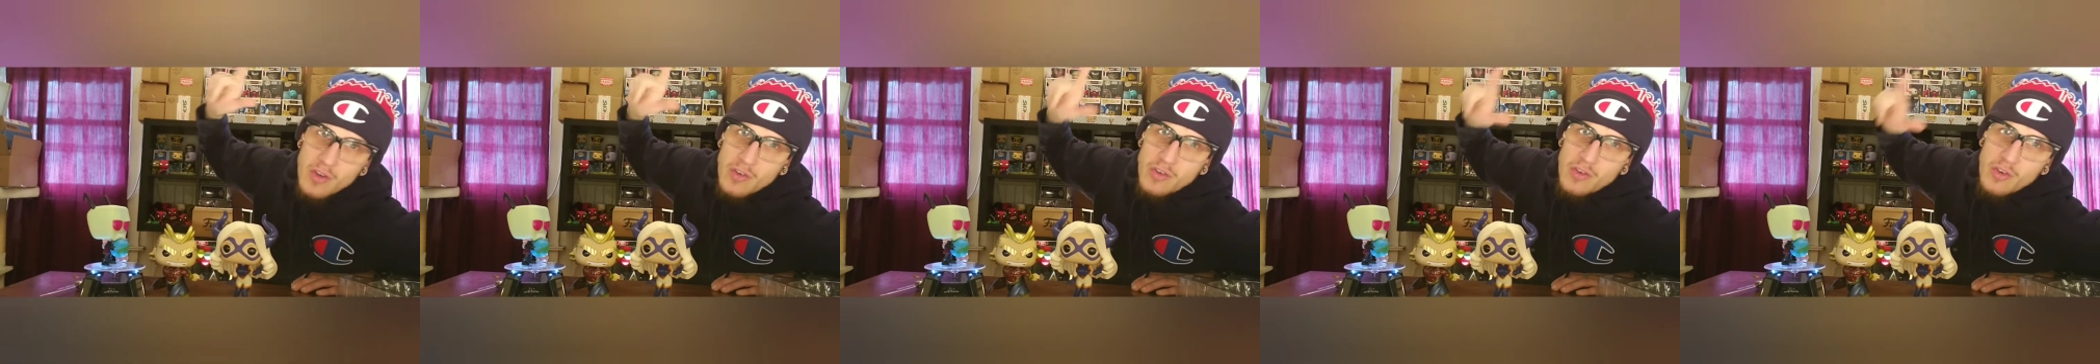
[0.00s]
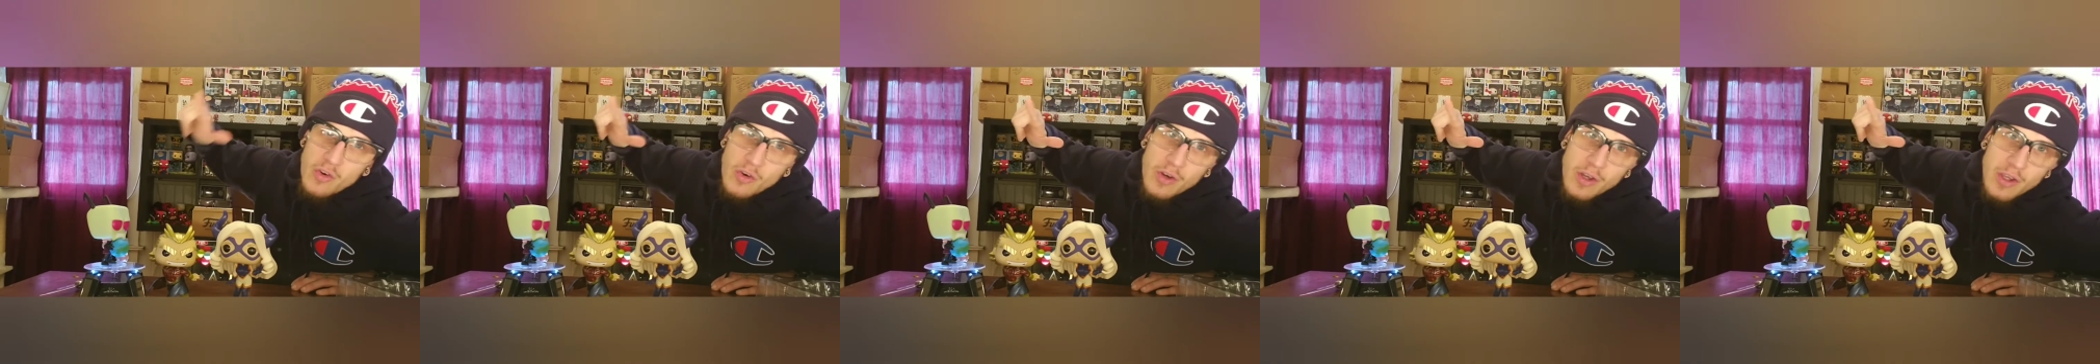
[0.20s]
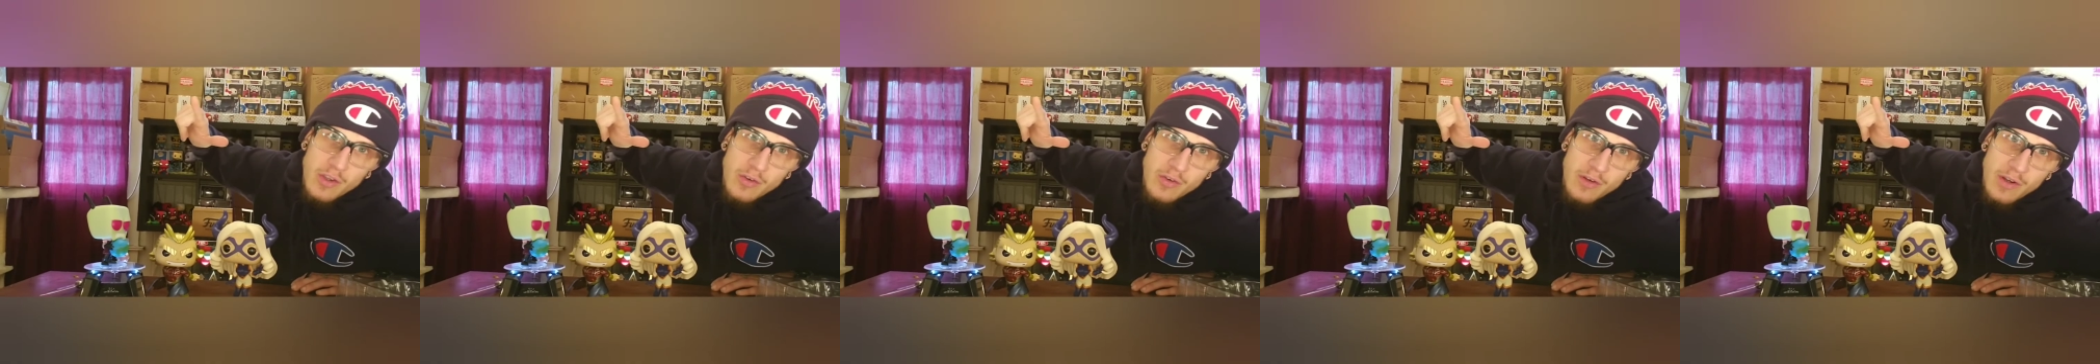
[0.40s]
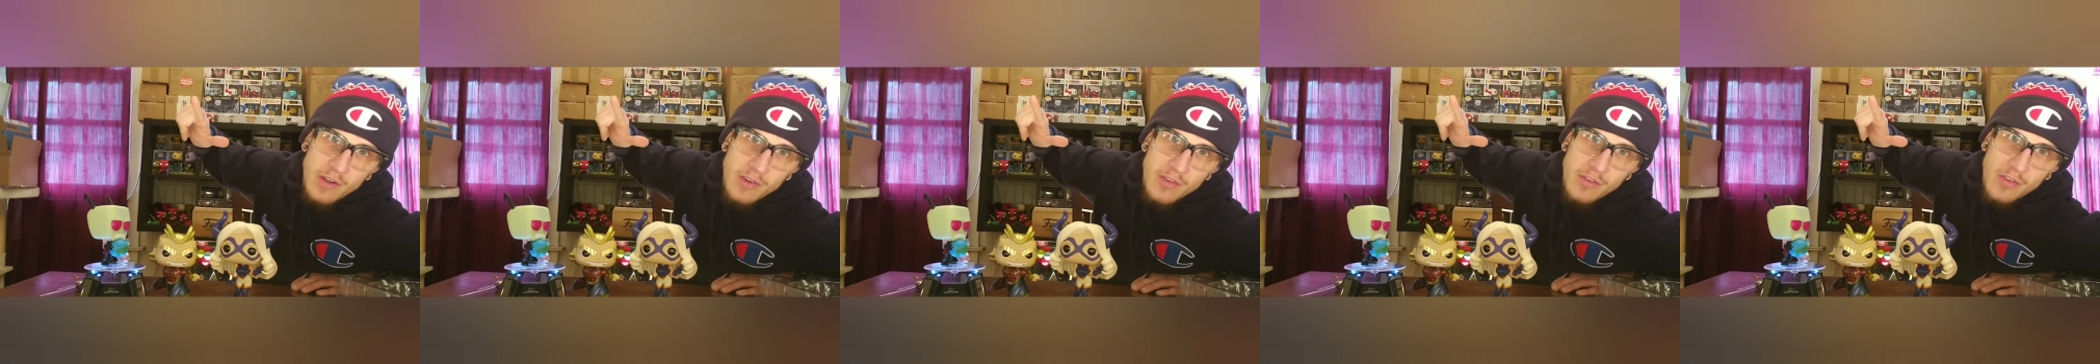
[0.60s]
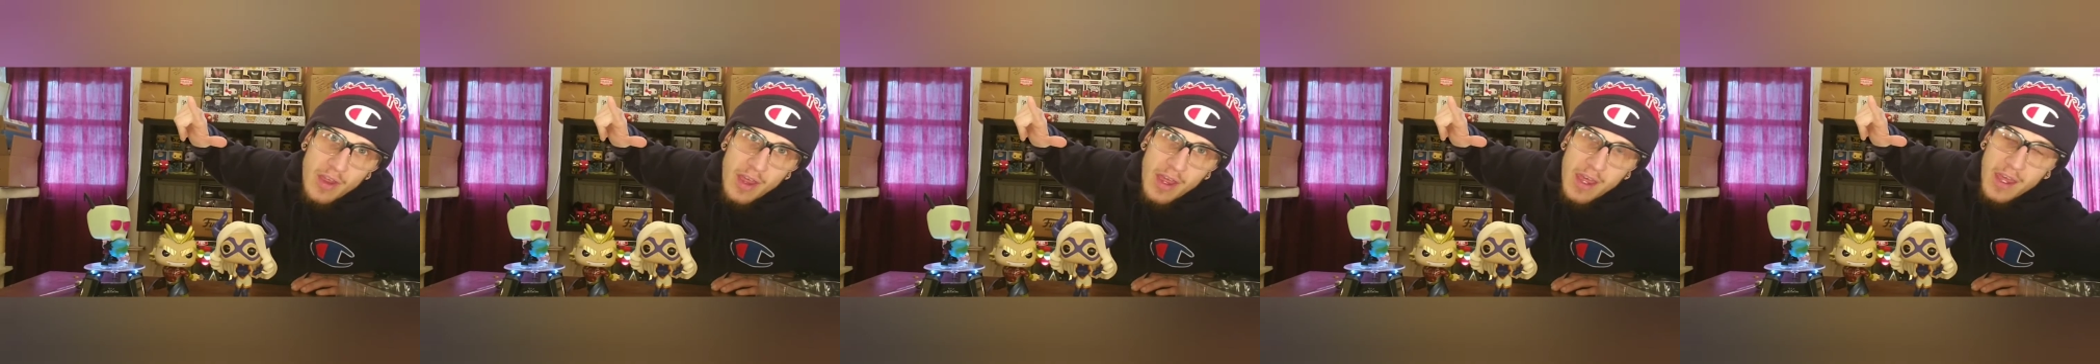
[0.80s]
Toy
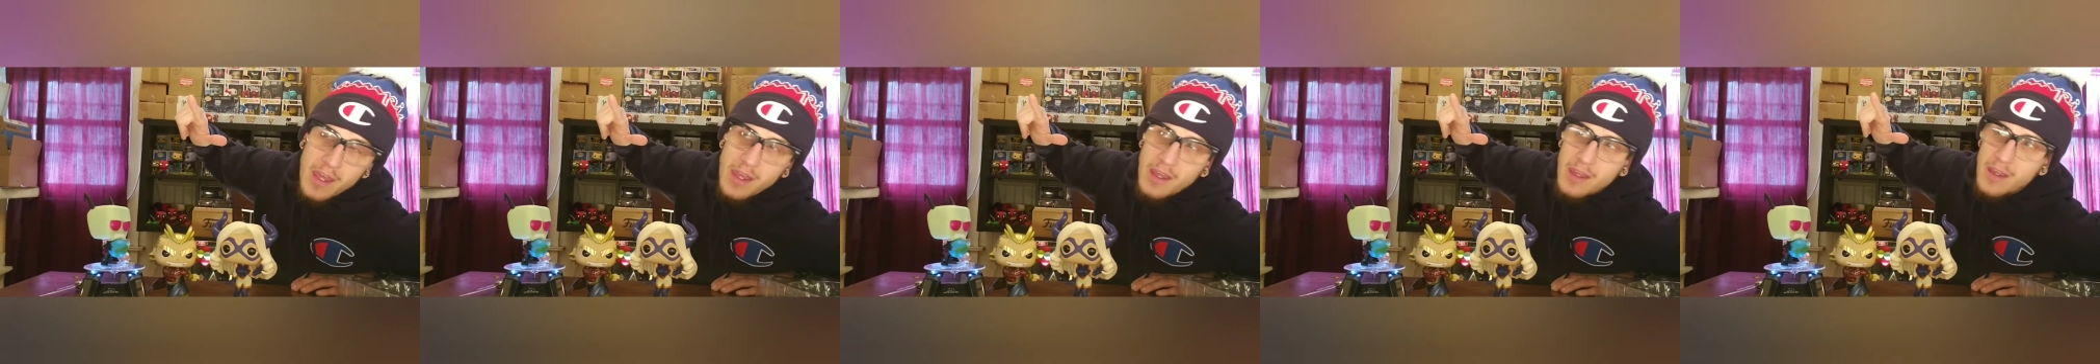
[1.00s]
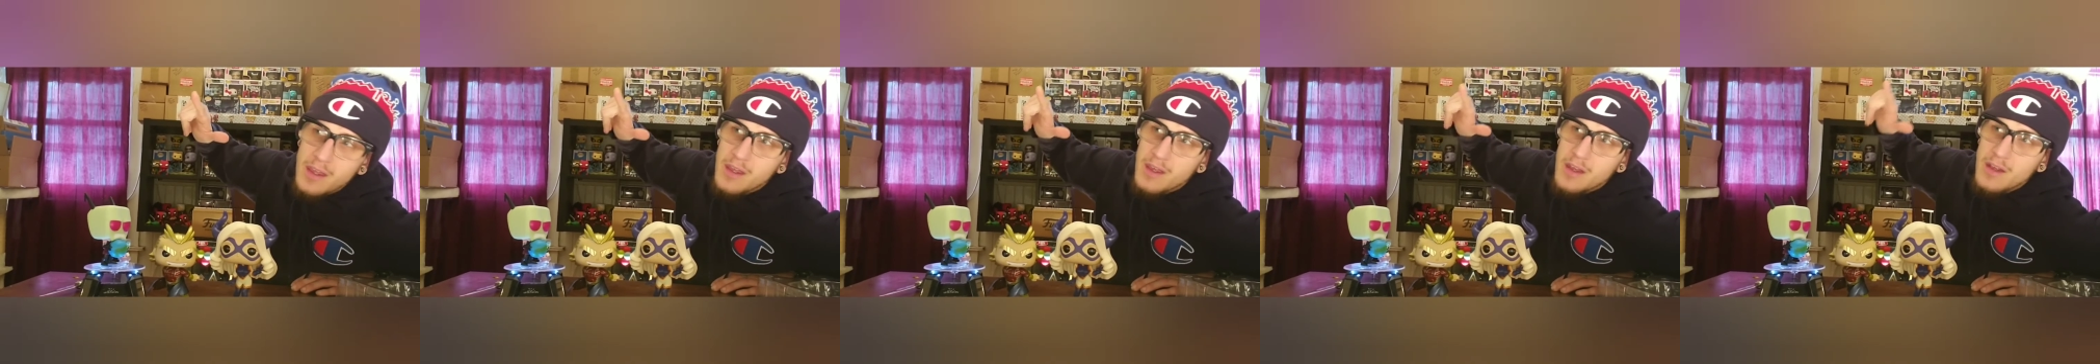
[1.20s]
USA,